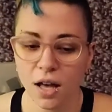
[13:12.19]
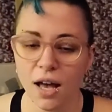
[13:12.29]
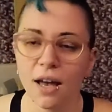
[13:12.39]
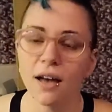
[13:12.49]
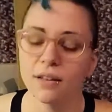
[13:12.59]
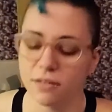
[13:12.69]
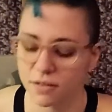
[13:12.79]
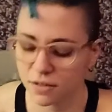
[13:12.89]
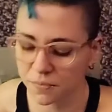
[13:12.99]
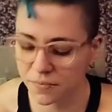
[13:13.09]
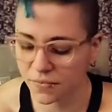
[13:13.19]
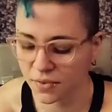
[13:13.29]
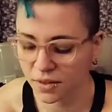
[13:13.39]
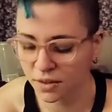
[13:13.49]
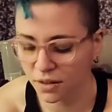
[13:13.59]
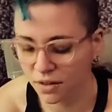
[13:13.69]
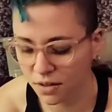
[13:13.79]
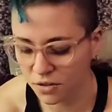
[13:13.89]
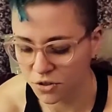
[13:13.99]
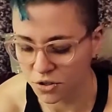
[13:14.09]
and
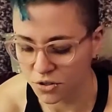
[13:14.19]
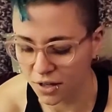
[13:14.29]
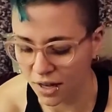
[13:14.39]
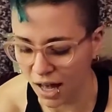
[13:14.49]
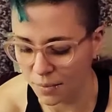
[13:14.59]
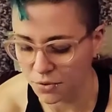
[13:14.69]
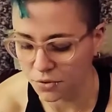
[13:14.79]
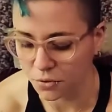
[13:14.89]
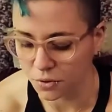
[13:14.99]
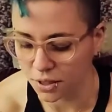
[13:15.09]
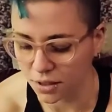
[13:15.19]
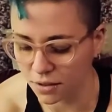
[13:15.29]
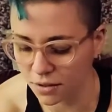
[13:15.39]
just absolutely